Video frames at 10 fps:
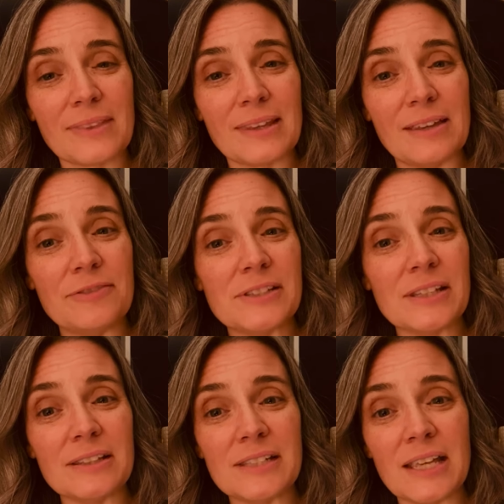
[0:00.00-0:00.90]
It
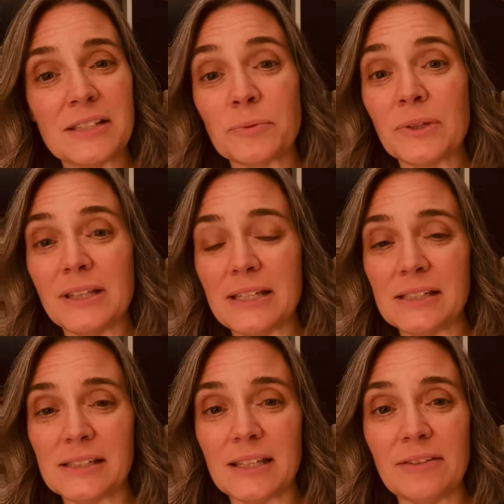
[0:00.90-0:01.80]
facilitates
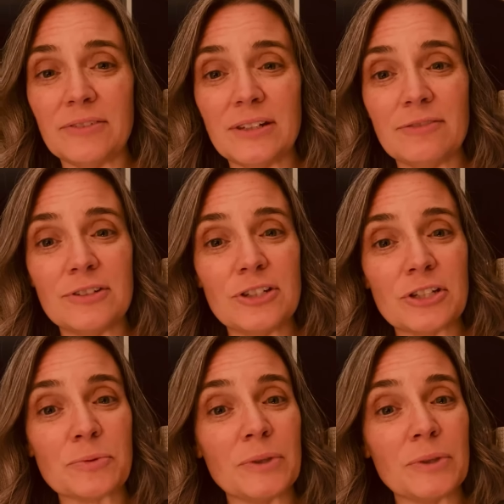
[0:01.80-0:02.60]
release, even if it just